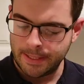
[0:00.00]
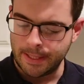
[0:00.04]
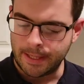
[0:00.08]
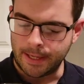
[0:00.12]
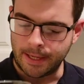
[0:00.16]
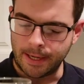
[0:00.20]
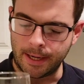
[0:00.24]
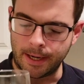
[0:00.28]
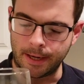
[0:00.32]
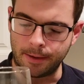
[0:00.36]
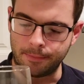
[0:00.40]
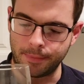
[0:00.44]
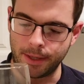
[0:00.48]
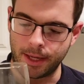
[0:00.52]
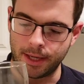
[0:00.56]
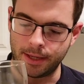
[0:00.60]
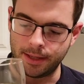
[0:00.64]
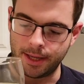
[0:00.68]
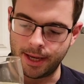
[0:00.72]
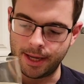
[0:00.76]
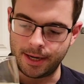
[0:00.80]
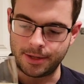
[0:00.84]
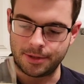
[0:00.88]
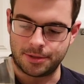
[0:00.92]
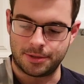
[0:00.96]
Um, and
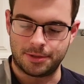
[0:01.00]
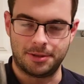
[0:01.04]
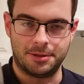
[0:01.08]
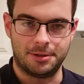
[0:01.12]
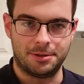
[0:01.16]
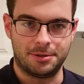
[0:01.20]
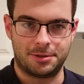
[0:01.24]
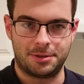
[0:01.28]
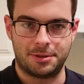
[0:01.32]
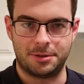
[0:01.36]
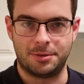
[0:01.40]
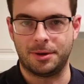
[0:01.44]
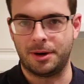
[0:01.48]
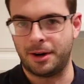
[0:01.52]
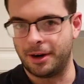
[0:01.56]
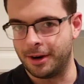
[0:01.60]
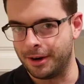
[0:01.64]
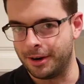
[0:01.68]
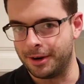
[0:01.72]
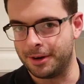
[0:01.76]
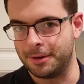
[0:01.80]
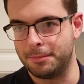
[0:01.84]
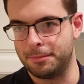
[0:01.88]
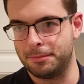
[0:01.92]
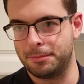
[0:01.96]
that is due to
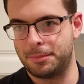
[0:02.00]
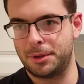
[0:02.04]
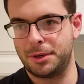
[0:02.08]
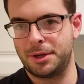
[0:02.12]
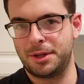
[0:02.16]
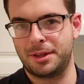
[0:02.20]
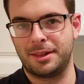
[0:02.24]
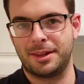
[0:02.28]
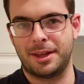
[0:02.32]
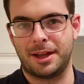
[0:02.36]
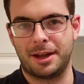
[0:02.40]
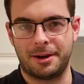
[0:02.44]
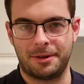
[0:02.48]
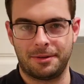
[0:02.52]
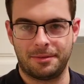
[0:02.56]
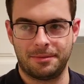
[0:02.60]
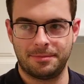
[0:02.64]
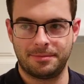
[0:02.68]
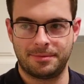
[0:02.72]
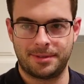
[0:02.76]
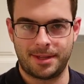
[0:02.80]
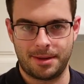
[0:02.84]
our putting that